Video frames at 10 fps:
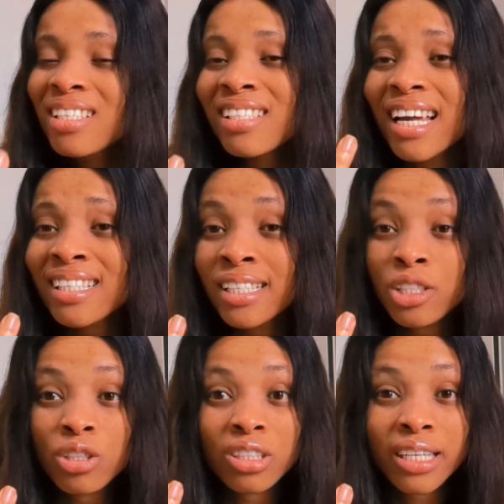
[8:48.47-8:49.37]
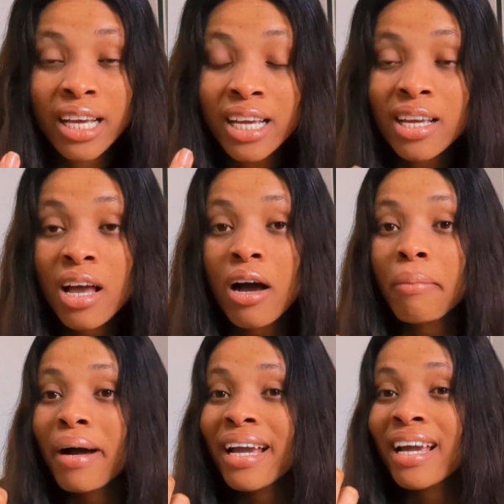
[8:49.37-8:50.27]
starting your day
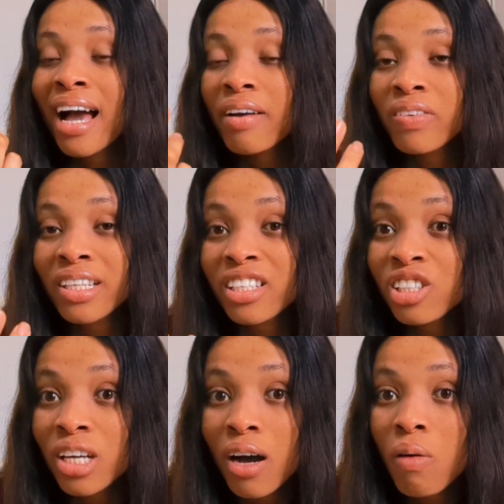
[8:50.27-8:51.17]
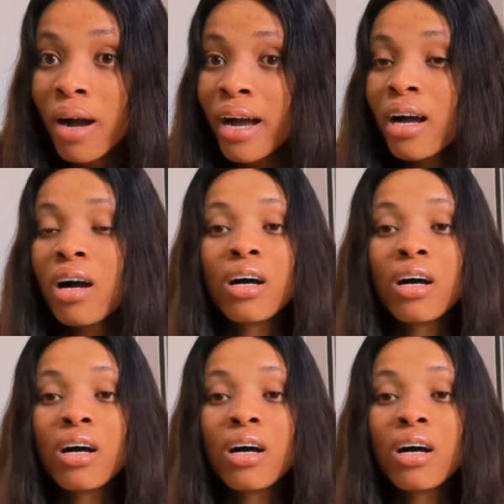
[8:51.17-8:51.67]
by having a shower